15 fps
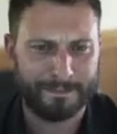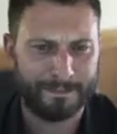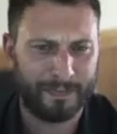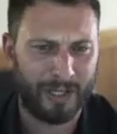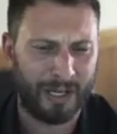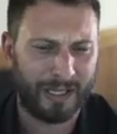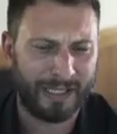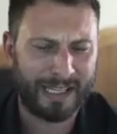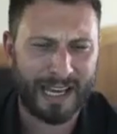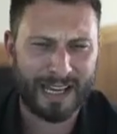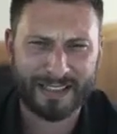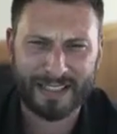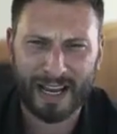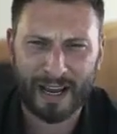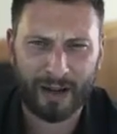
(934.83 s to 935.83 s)
guest
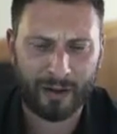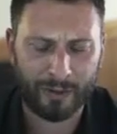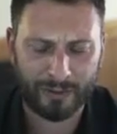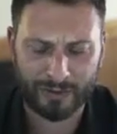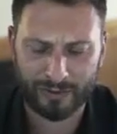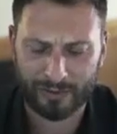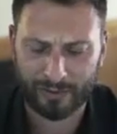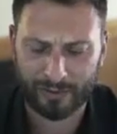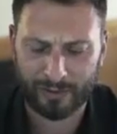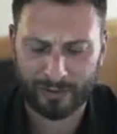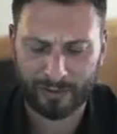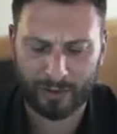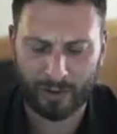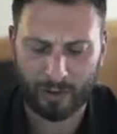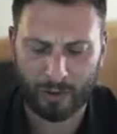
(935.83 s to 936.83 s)
house,
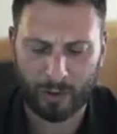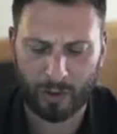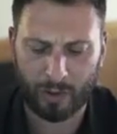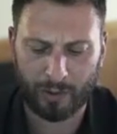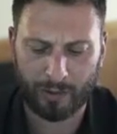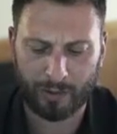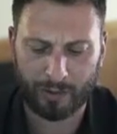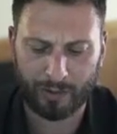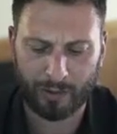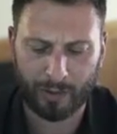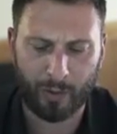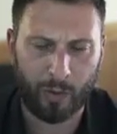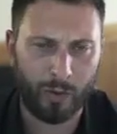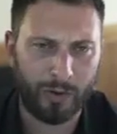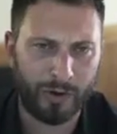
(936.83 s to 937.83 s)

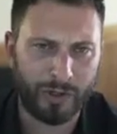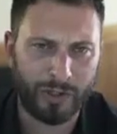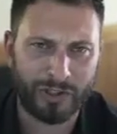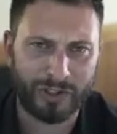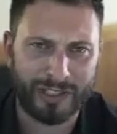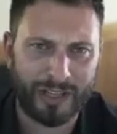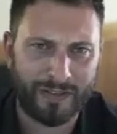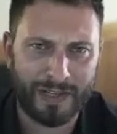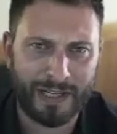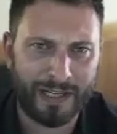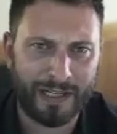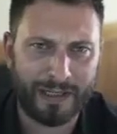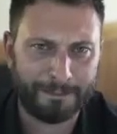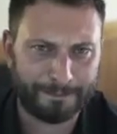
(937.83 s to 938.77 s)
or they're just living in it,